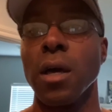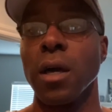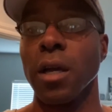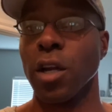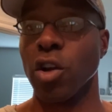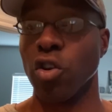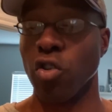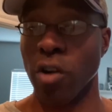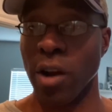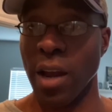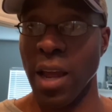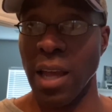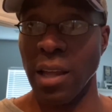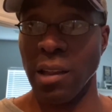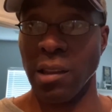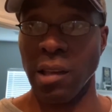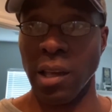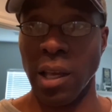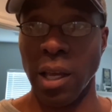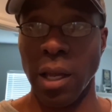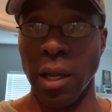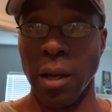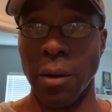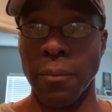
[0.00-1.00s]

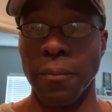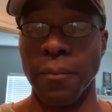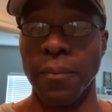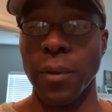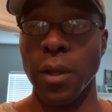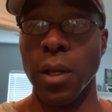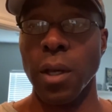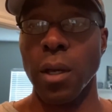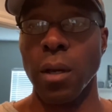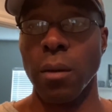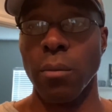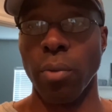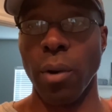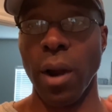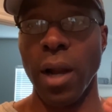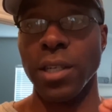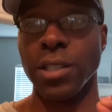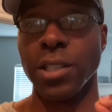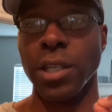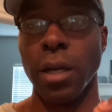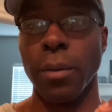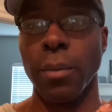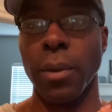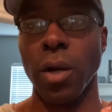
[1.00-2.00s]
creatine,
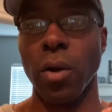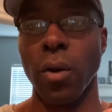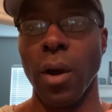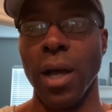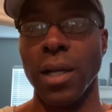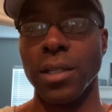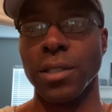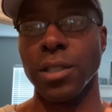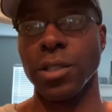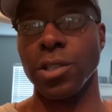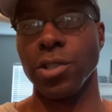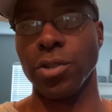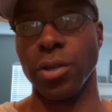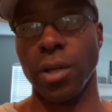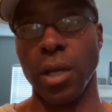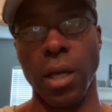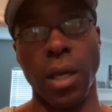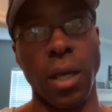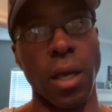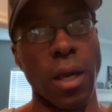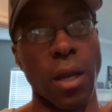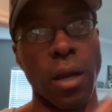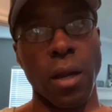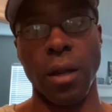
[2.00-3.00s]
branched chain amino acids you can
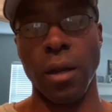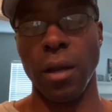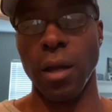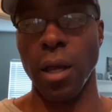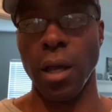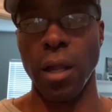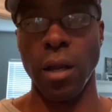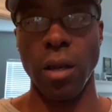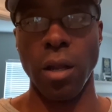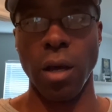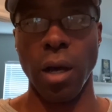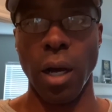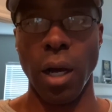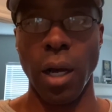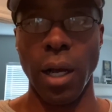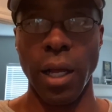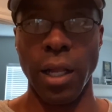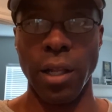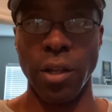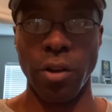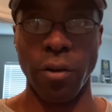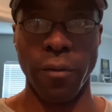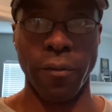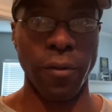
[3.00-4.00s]
get in in uh,
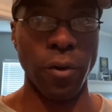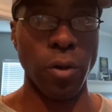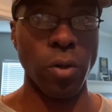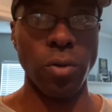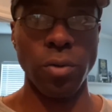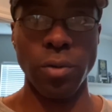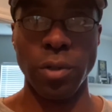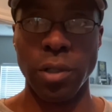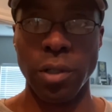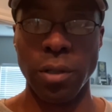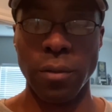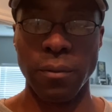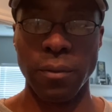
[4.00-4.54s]
in your foods.